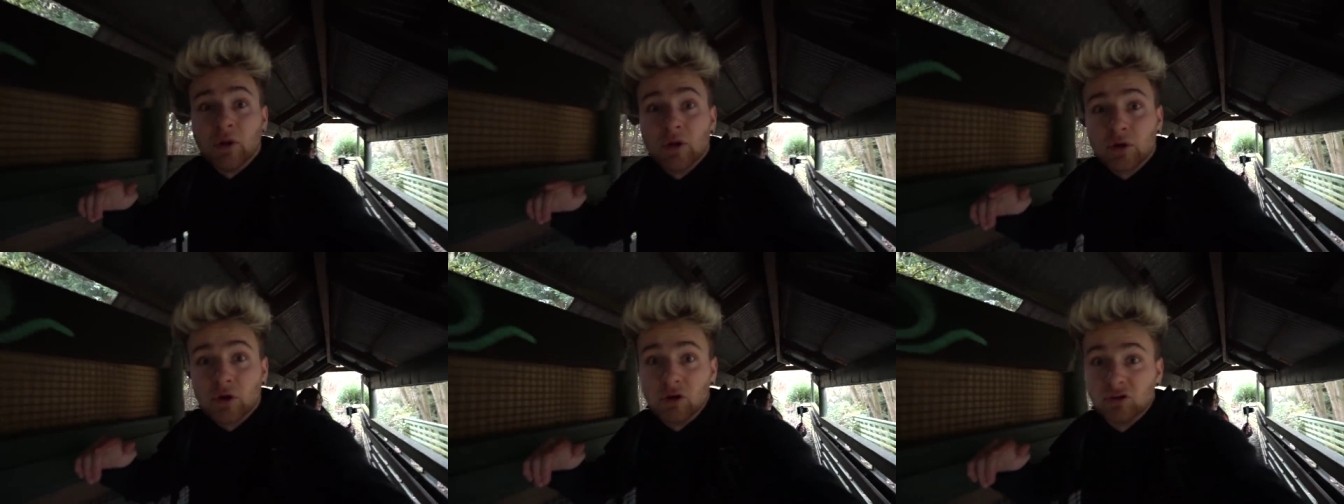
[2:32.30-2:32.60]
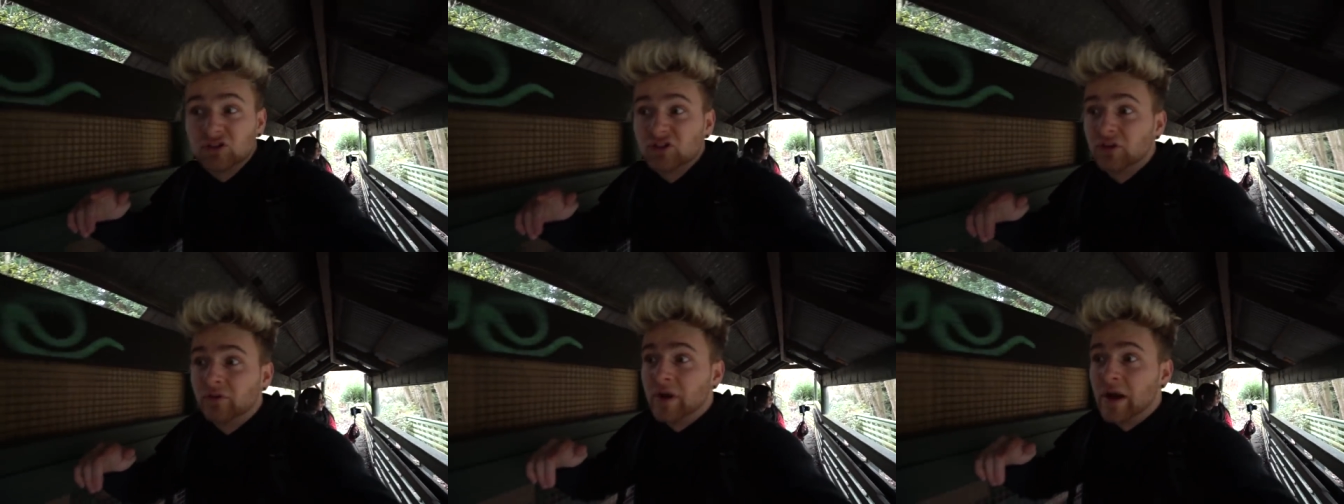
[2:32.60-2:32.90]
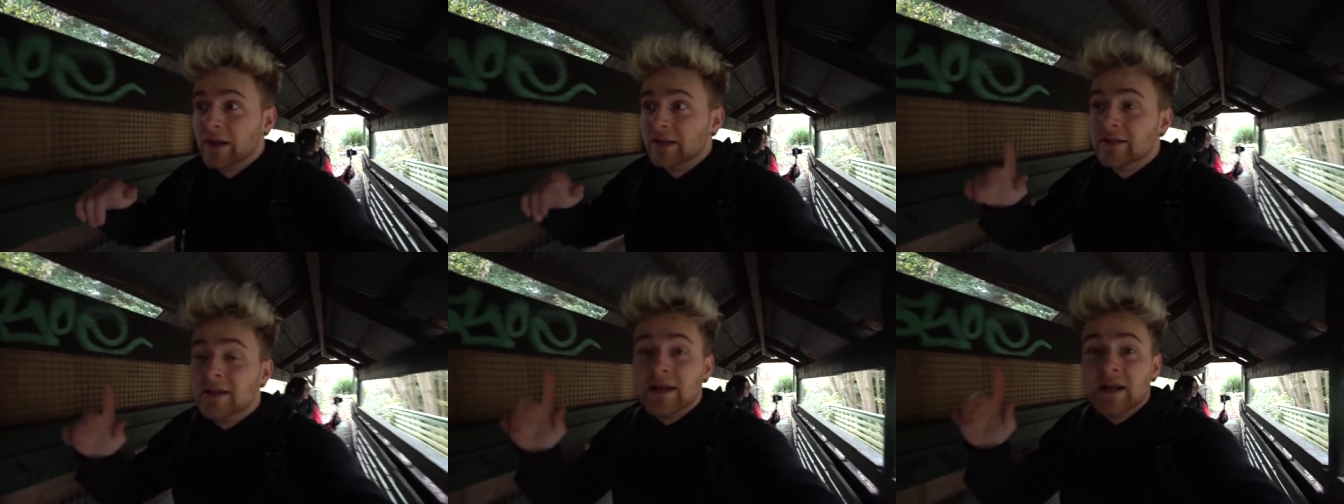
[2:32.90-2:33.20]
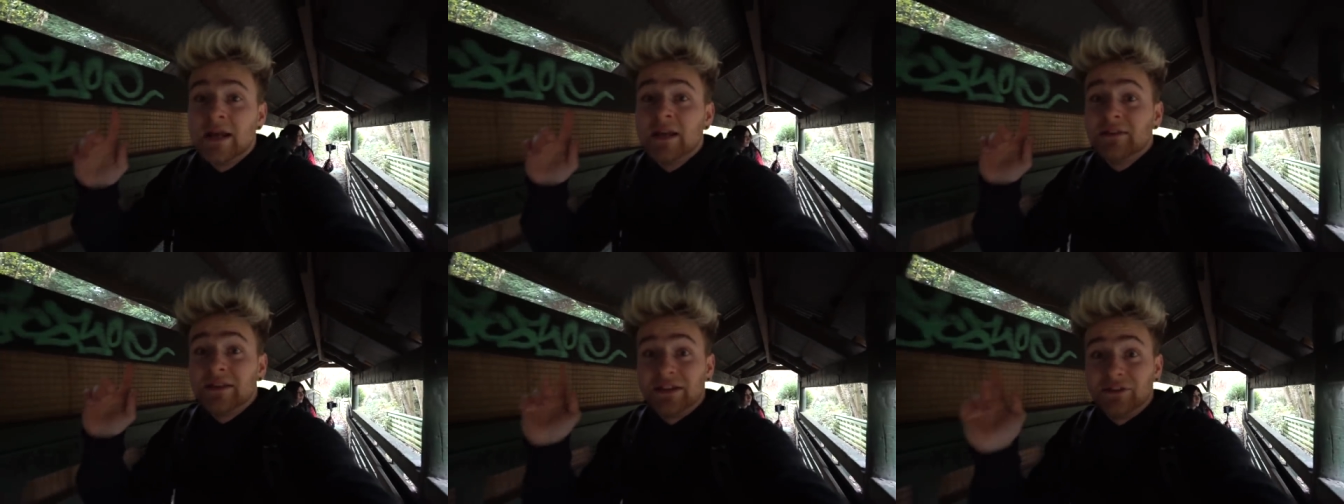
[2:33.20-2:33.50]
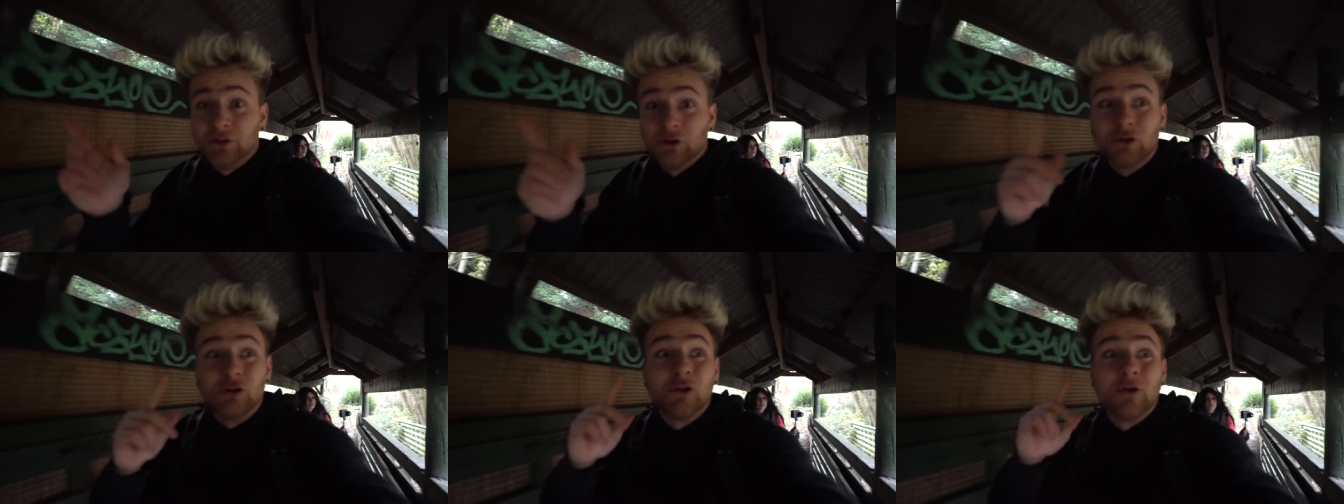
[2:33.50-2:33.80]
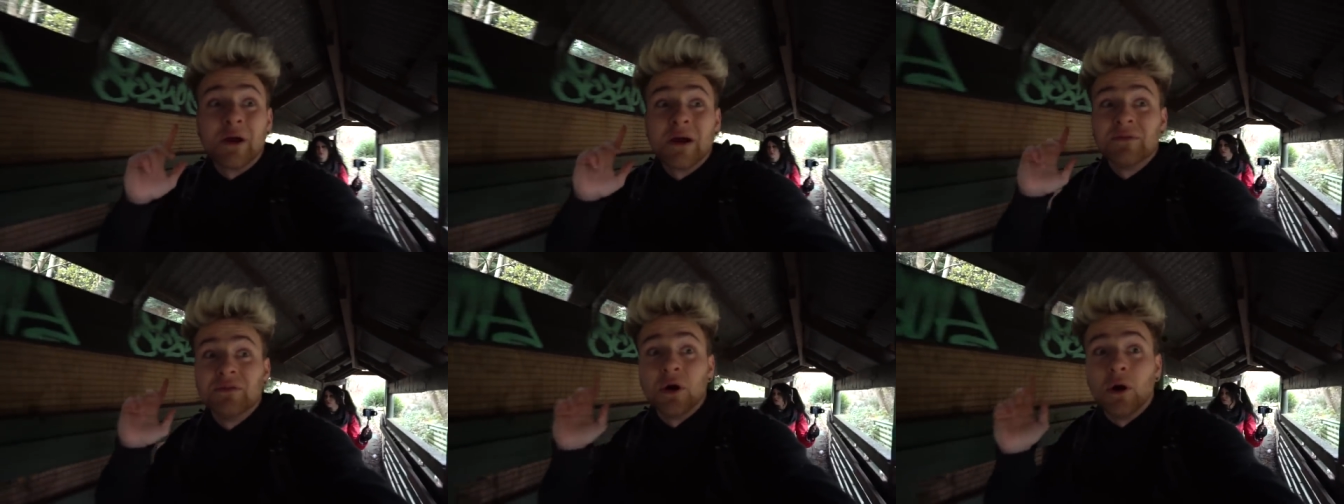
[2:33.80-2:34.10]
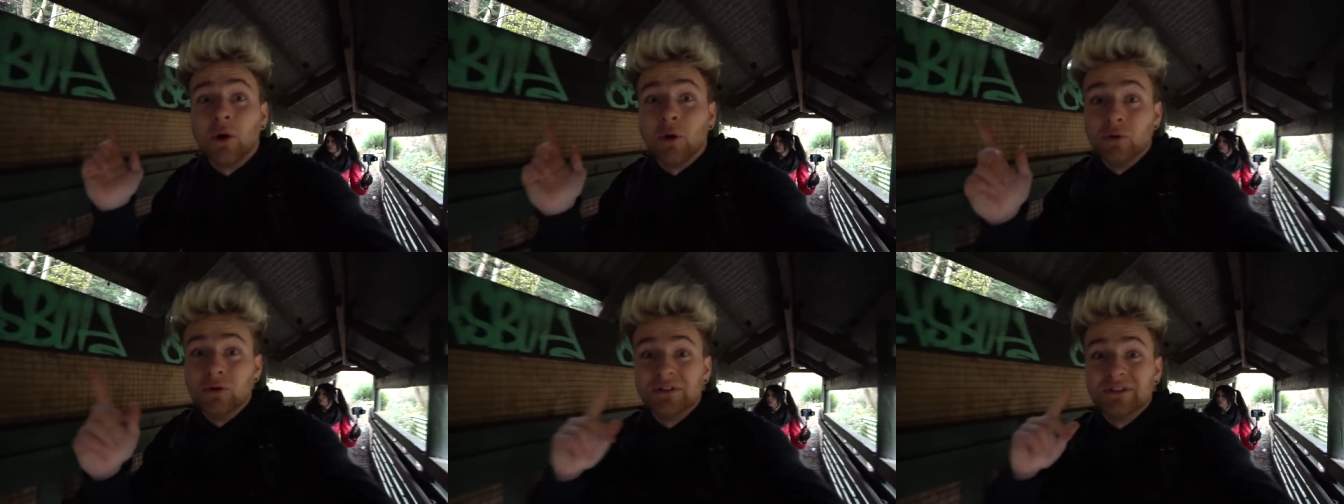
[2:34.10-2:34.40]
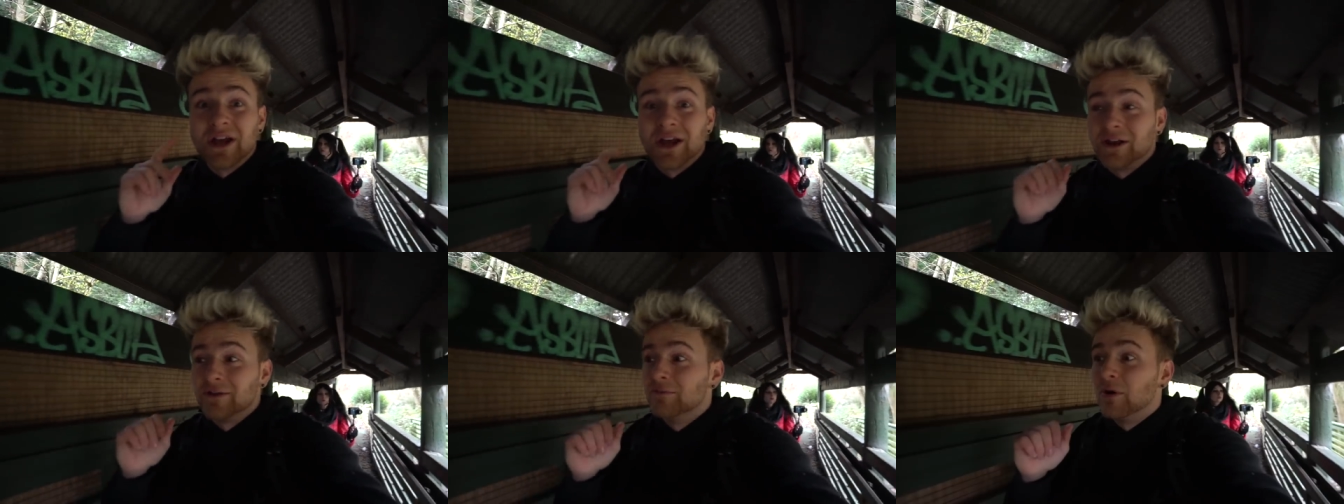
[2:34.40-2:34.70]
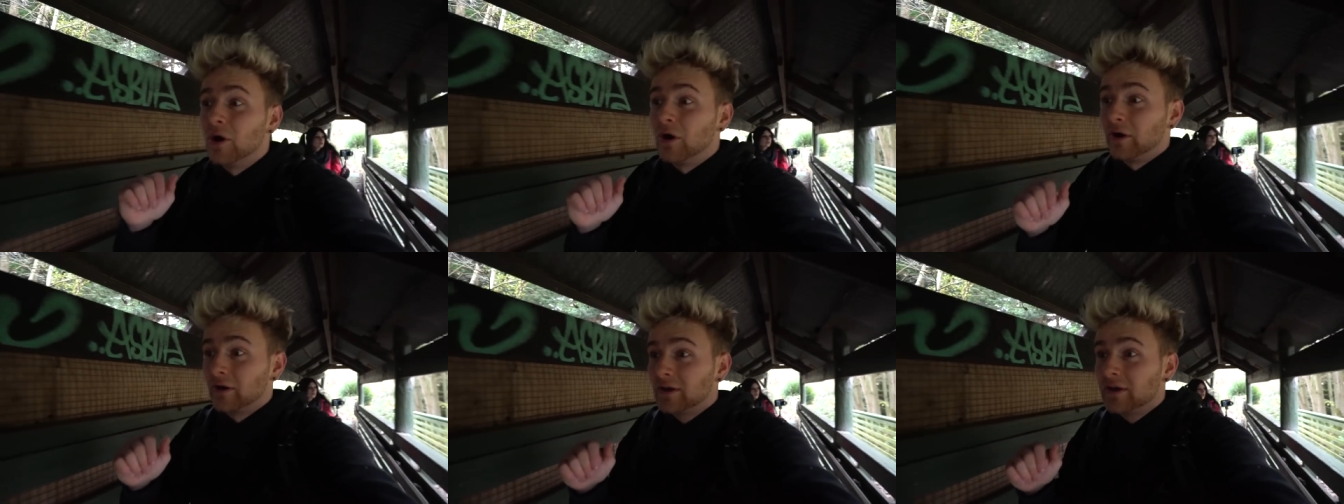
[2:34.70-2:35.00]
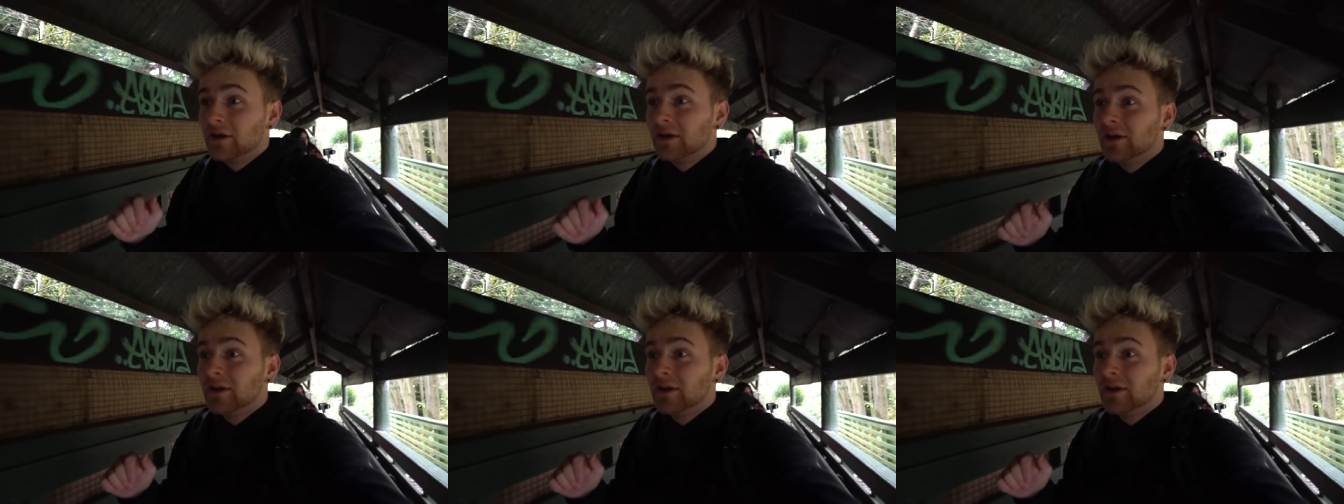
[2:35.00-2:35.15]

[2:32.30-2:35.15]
Coaster ride that took you around the whole entire park.